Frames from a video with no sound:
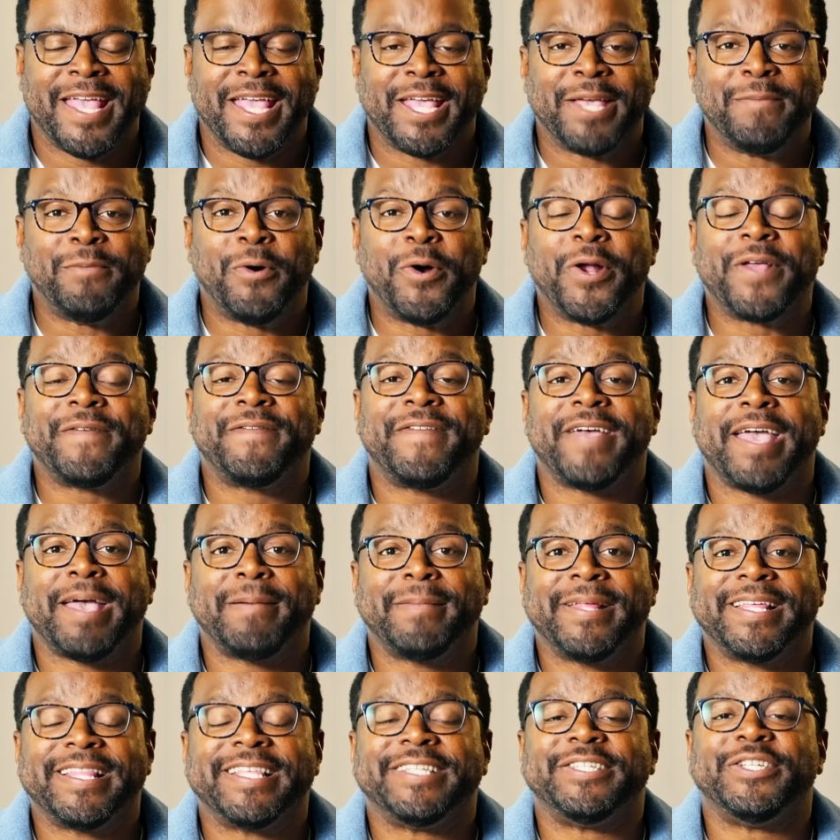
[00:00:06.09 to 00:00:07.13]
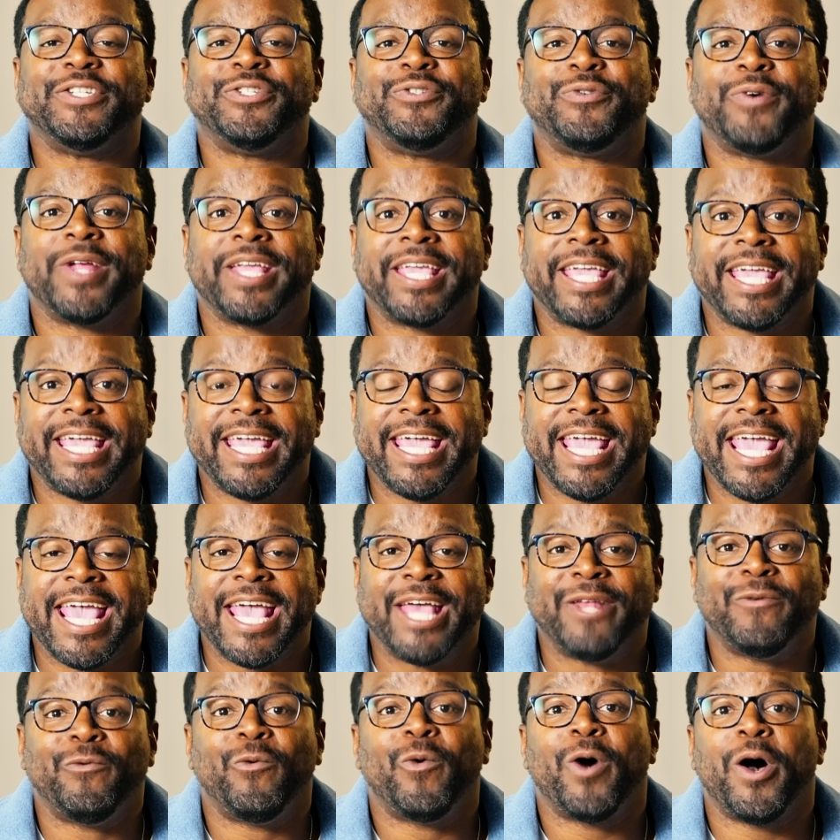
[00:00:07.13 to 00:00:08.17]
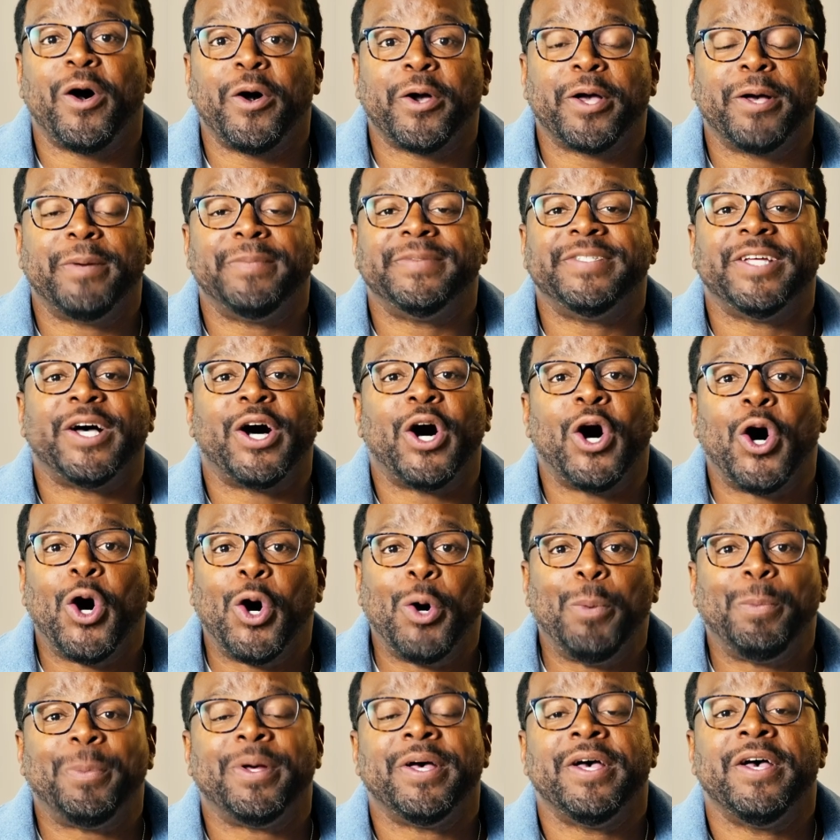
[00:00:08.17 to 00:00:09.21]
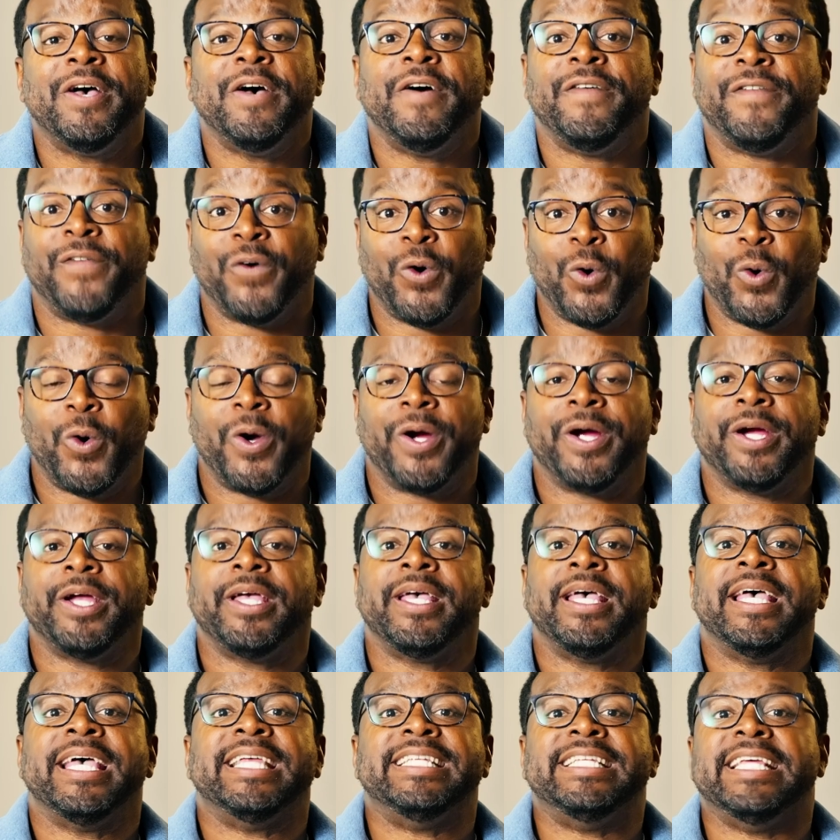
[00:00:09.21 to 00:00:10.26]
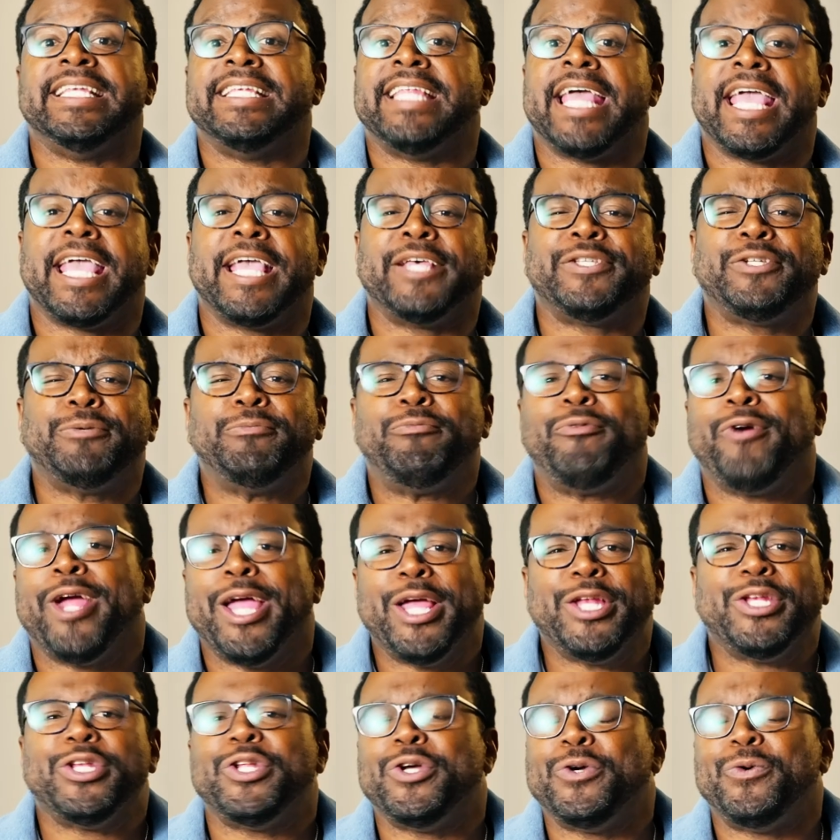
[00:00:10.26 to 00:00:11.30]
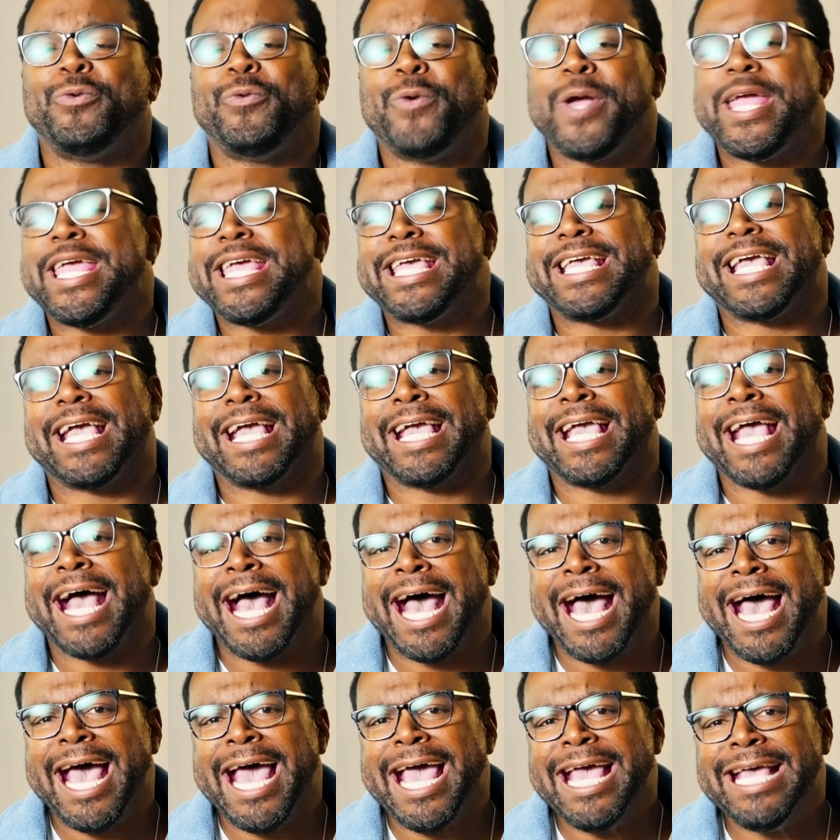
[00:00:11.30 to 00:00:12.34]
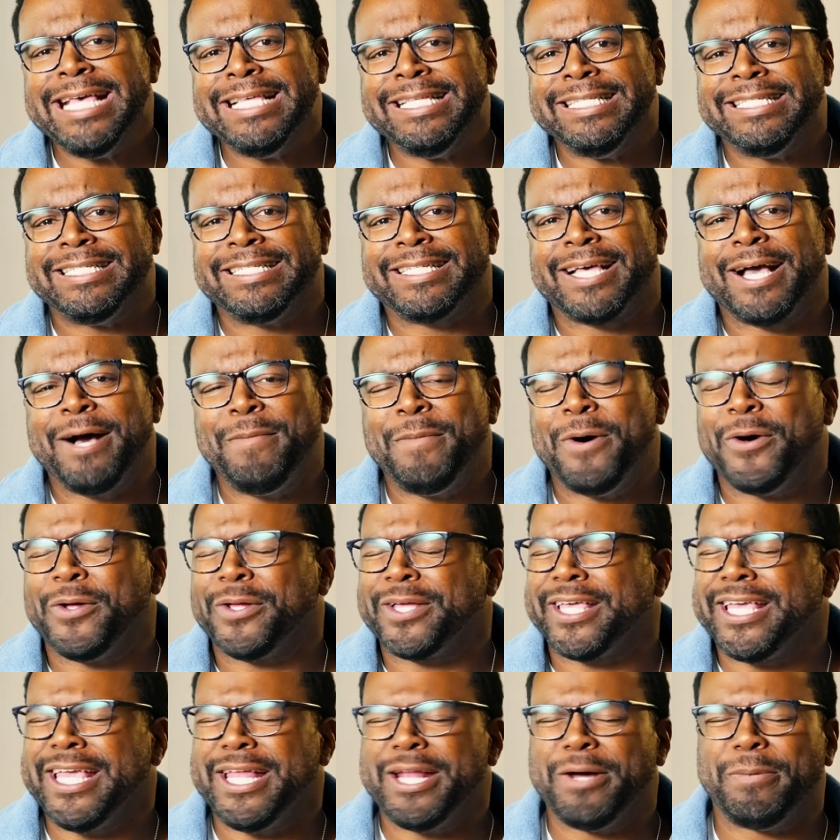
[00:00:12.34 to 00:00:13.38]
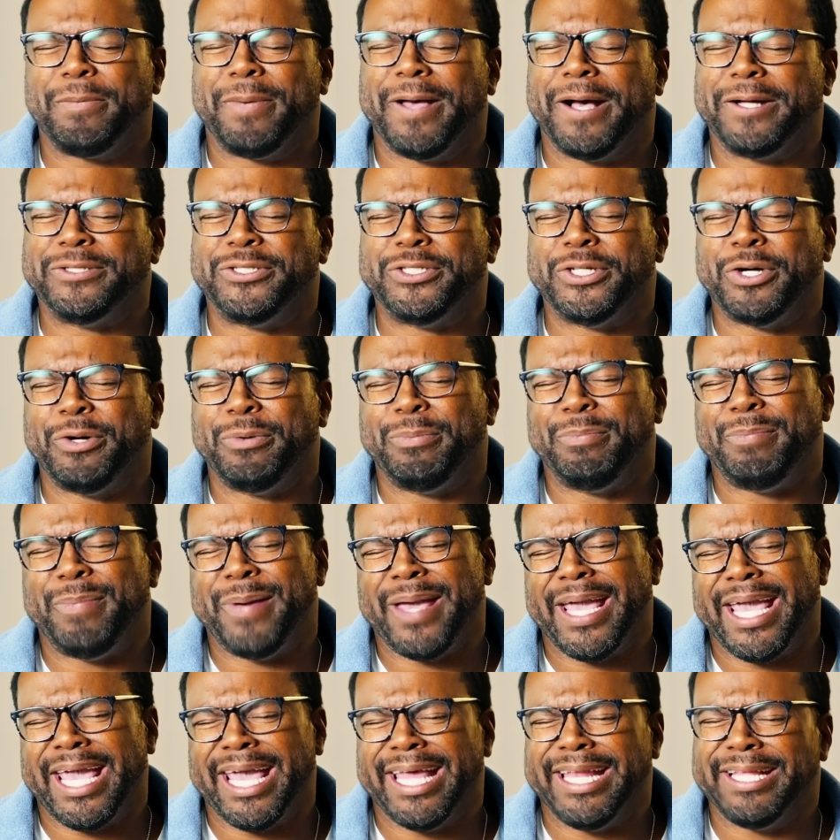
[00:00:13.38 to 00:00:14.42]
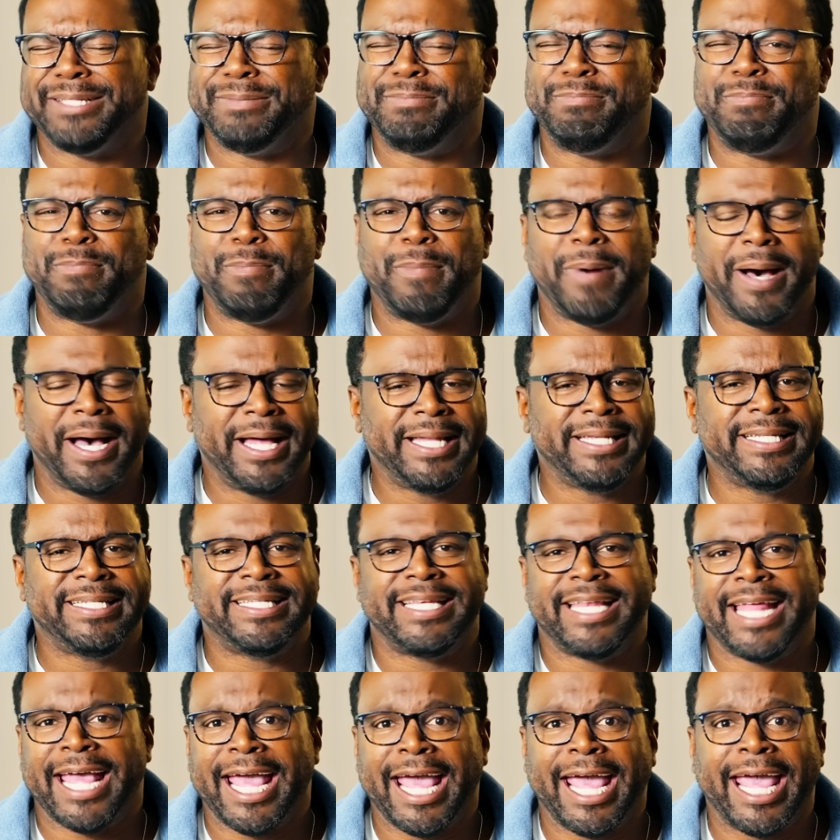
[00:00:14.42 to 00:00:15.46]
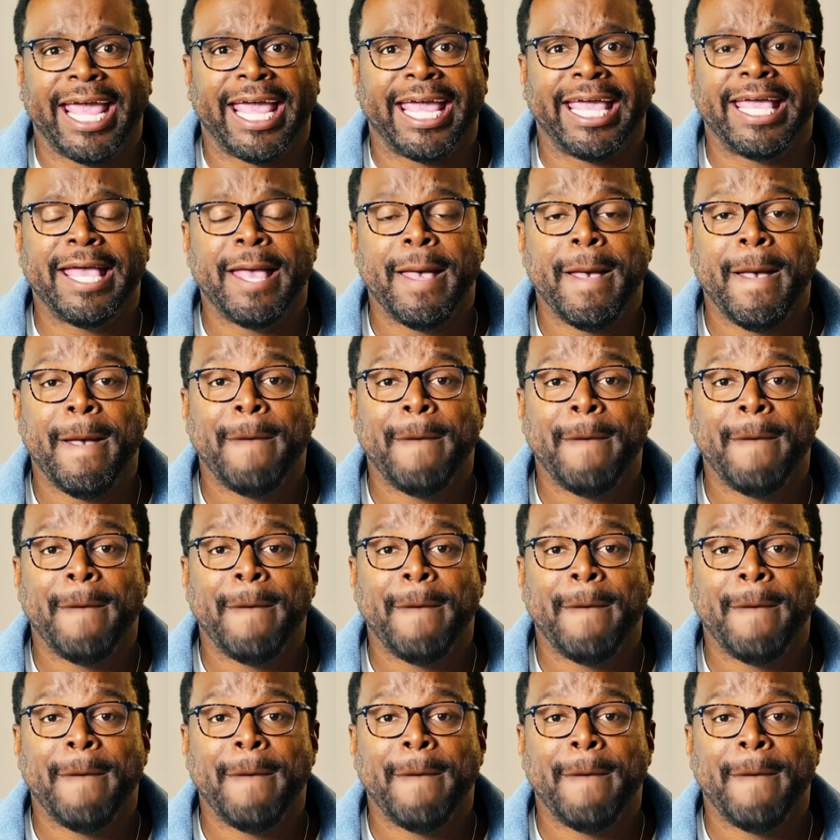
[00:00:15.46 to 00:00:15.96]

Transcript: Good morning, family. This is Ricky, and welcome to Hope for Today. It's a brand new week, guys. Come on, get up out your bed. It's Monday.